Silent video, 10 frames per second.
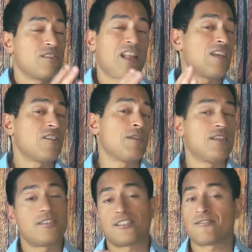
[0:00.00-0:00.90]
sliced
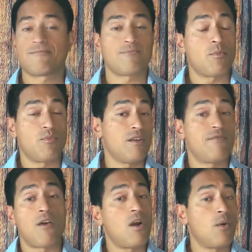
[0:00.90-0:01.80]
meats are pretty
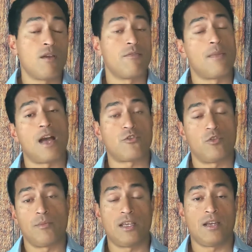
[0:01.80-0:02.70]
far away from
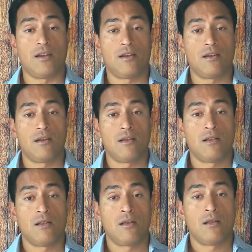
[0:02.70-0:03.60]
natural meat.
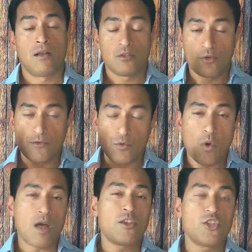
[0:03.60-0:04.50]
So if you
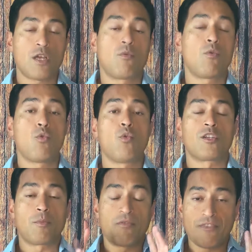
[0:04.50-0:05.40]
want a general rule
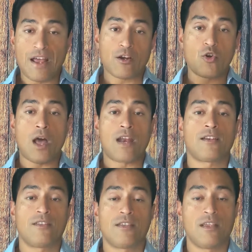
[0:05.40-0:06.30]
to prevent chronic
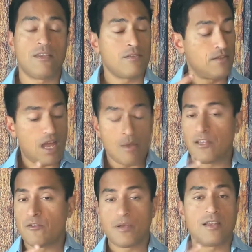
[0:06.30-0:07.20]
disease,
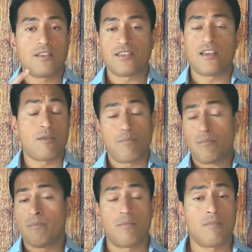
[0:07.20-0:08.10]
diabetes, PAD,
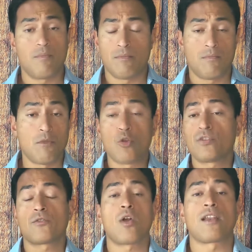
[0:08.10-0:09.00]
most
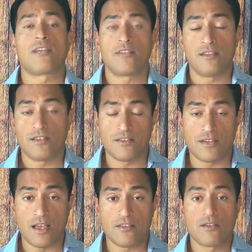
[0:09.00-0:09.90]
of chronic disease these
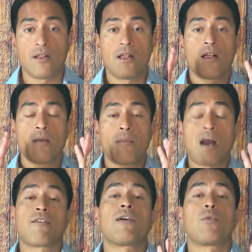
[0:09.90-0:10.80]
days,
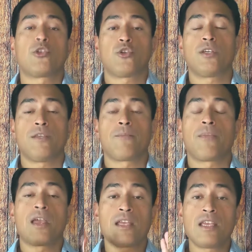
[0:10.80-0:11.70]
modify what you eat
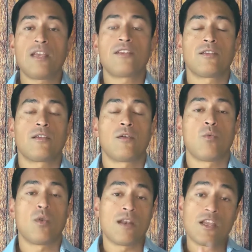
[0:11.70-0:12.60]
and eat
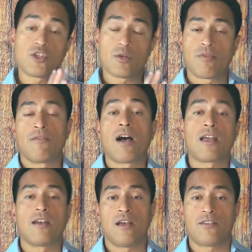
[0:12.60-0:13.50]
what nature
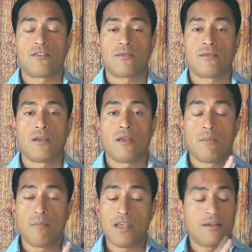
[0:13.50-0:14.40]
provided us.
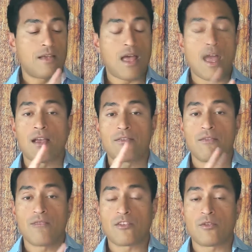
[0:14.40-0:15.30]
Meat, eggs,
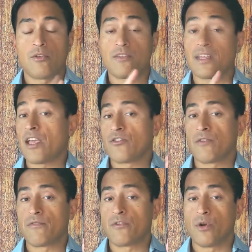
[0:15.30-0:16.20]
vegetables, occasional
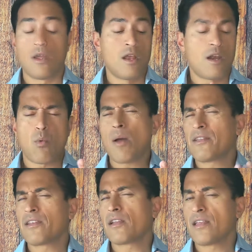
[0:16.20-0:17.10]
fruit. Now, why am I
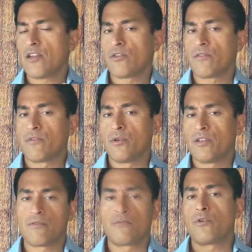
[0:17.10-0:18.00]
saying occasional fruit?
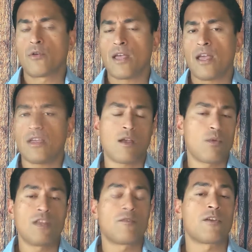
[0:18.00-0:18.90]
Isn't fruit okay? Can't we
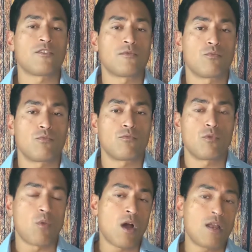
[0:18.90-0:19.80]
eat as much as we
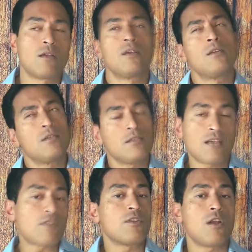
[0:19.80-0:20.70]
want?
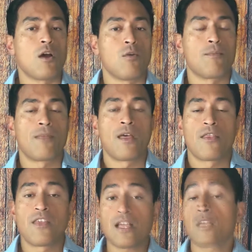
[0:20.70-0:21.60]
Yes and no.
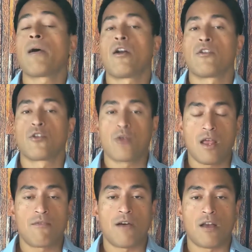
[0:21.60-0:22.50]
Think about your
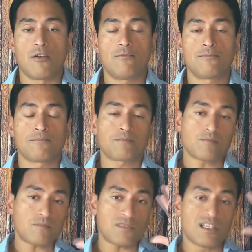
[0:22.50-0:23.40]
grandfather
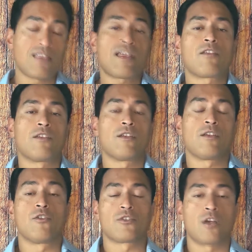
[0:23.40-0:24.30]
10,000
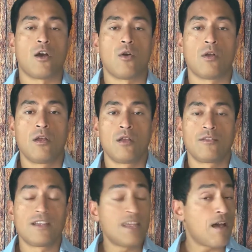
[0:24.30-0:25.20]
years ago.
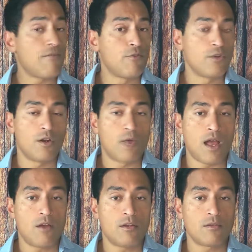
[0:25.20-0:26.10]
Did he have fruit year
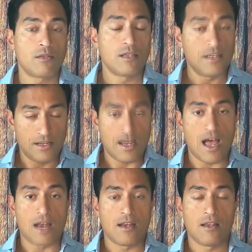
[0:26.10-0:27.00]
round? He did
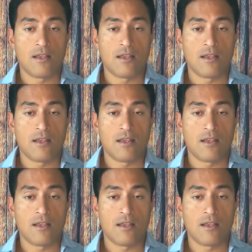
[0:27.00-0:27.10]
not